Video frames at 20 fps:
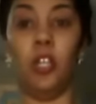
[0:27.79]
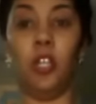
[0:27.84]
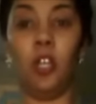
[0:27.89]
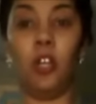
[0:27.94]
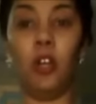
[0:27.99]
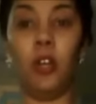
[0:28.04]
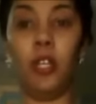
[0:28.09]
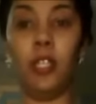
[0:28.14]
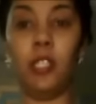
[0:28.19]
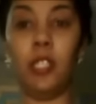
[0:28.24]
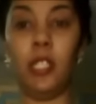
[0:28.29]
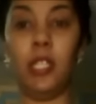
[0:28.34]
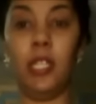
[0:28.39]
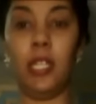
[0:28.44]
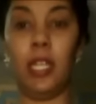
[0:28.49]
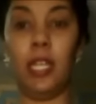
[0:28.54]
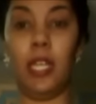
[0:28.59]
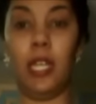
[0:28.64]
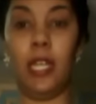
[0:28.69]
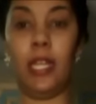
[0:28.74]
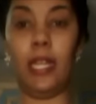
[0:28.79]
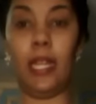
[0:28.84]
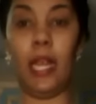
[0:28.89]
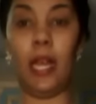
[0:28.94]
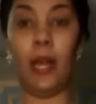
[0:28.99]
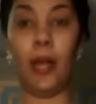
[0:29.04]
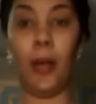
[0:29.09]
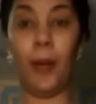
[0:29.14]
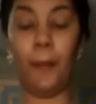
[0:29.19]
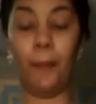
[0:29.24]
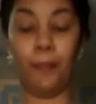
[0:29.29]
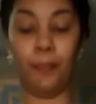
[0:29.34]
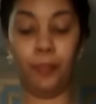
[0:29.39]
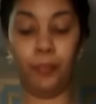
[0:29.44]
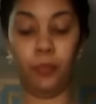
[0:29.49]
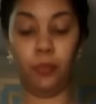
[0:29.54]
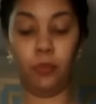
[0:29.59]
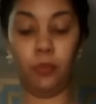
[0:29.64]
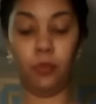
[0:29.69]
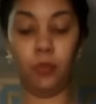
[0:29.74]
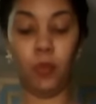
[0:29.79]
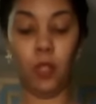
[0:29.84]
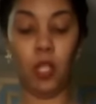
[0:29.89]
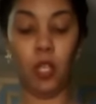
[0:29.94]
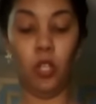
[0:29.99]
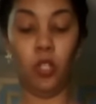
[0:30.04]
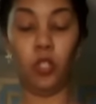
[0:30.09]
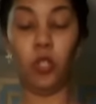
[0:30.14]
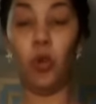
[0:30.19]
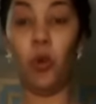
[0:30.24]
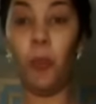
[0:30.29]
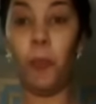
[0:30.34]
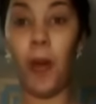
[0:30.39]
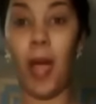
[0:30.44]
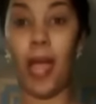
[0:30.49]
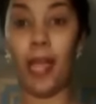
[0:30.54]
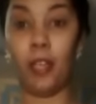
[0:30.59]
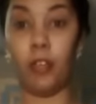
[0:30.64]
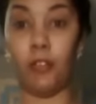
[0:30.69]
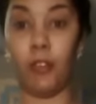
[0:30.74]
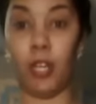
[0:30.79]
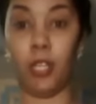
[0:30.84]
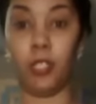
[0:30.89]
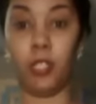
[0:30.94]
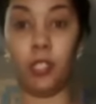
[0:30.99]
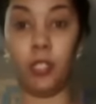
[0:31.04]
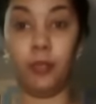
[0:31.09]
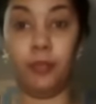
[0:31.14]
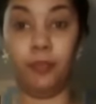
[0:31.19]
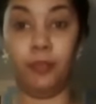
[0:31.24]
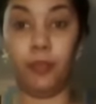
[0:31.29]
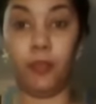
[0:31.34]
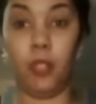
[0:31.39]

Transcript: You're going to need 2 pie crusts.